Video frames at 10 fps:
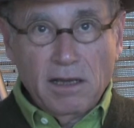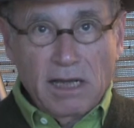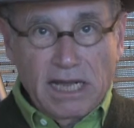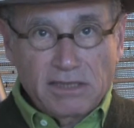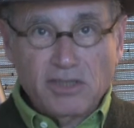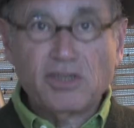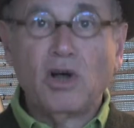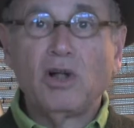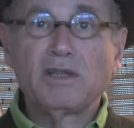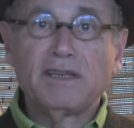
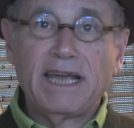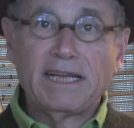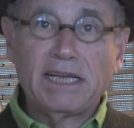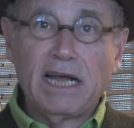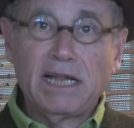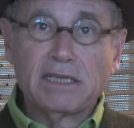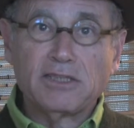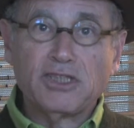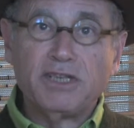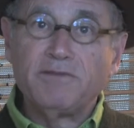install
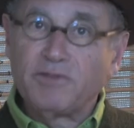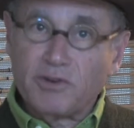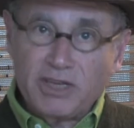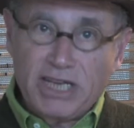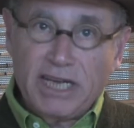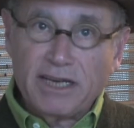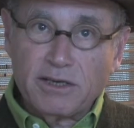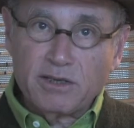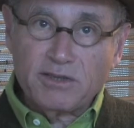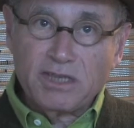technology for
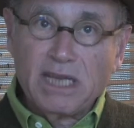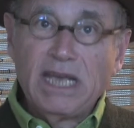years,